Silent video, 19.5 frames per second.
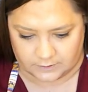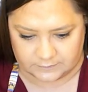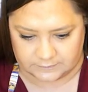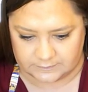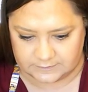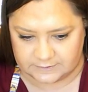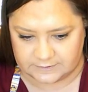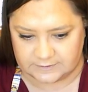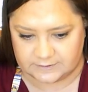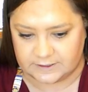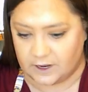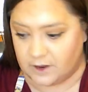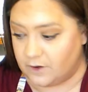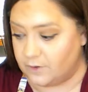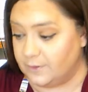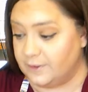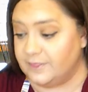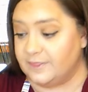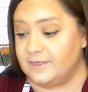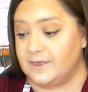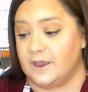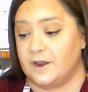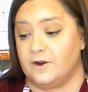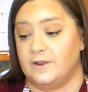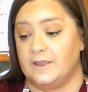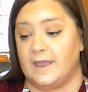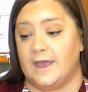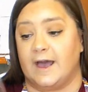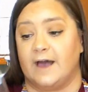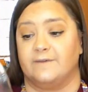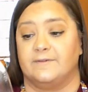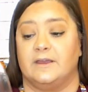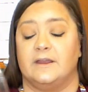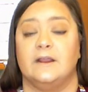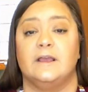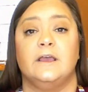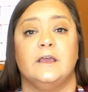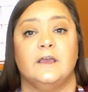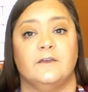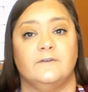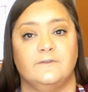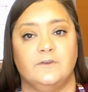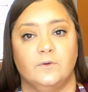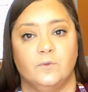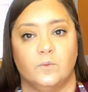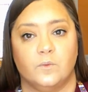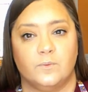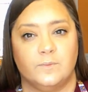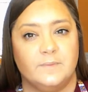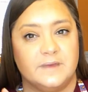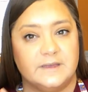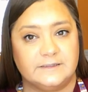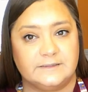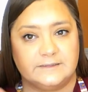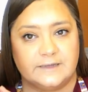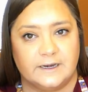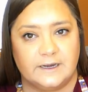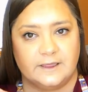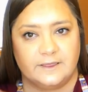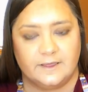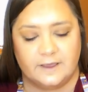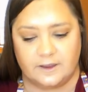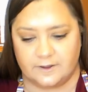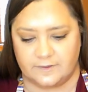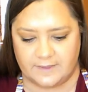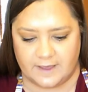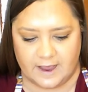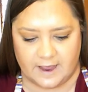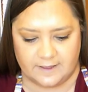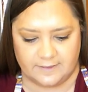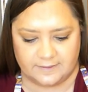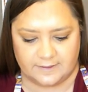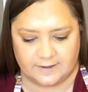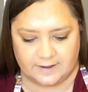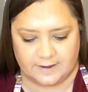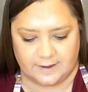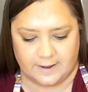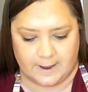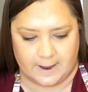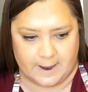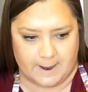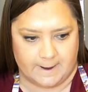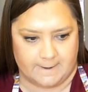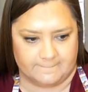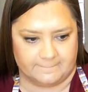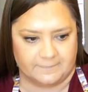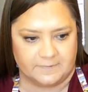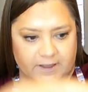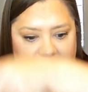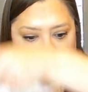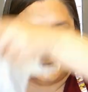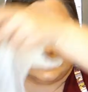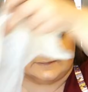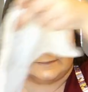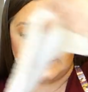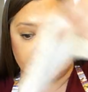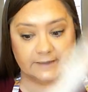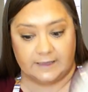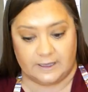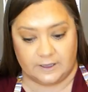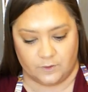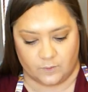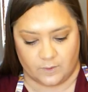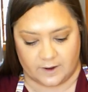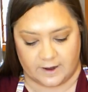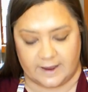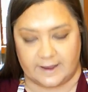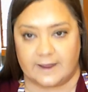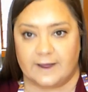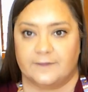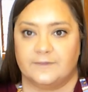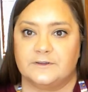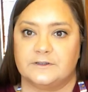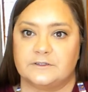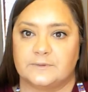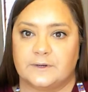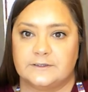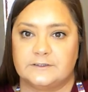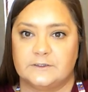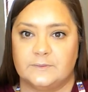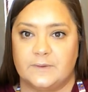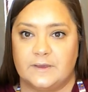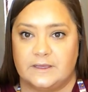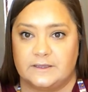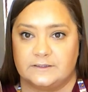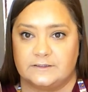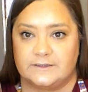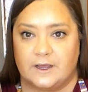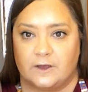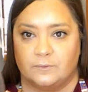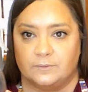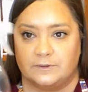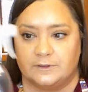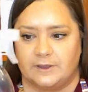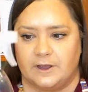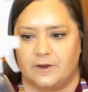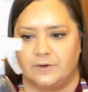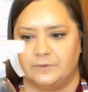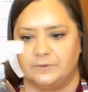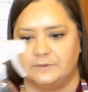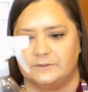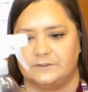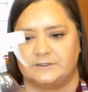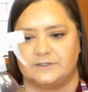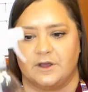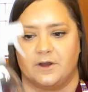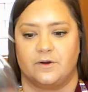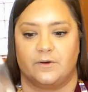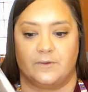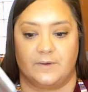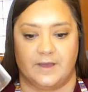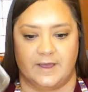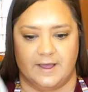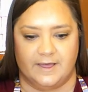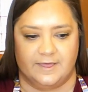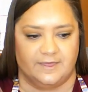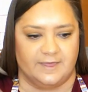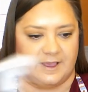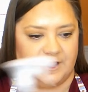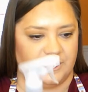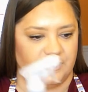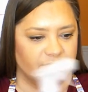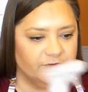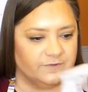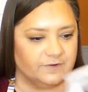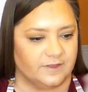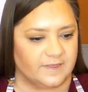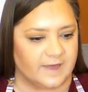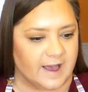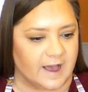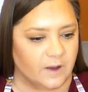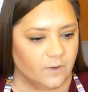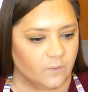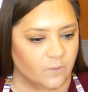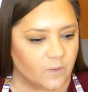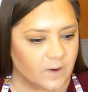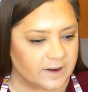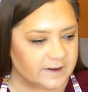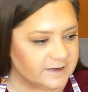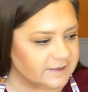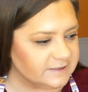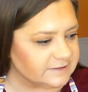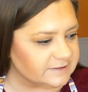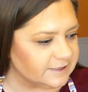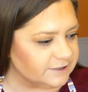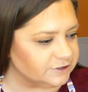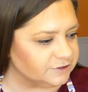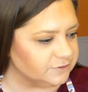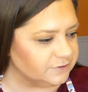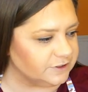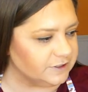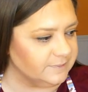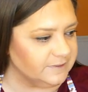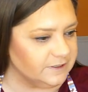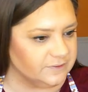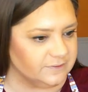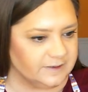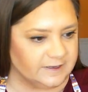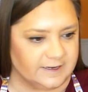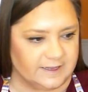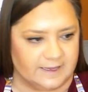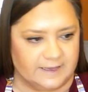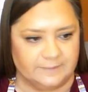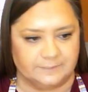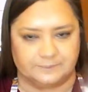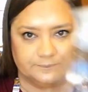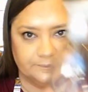So there you have it. If you missed anything on that, the link where I got this recipe is down below. So thank you for that One Essential Community.